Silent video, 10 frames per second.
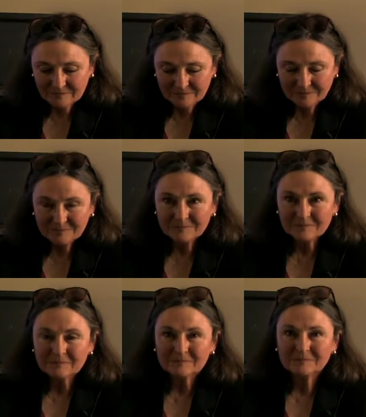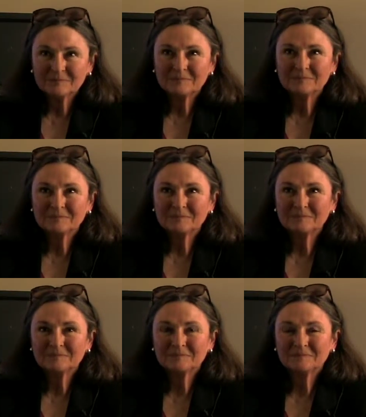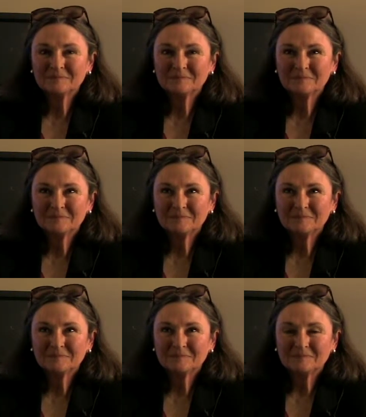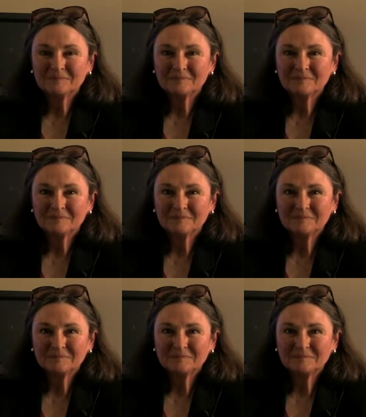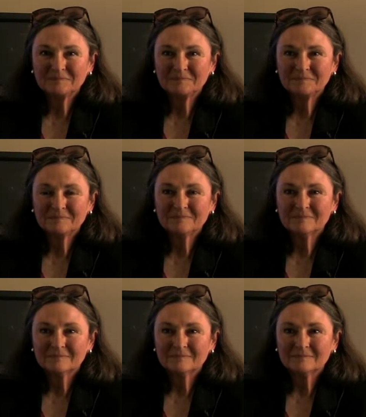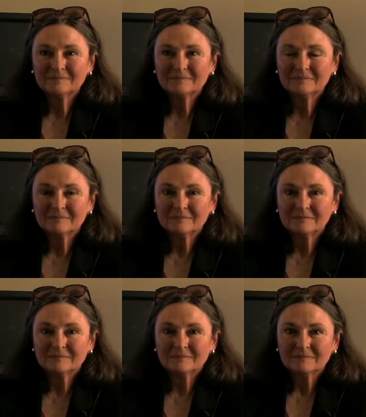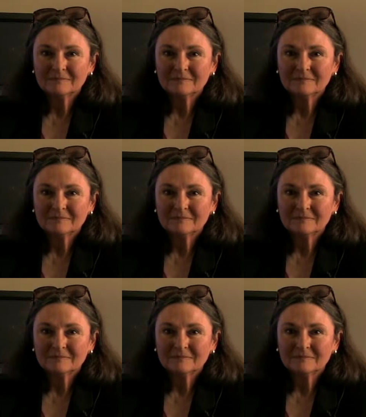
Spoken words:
[no speech]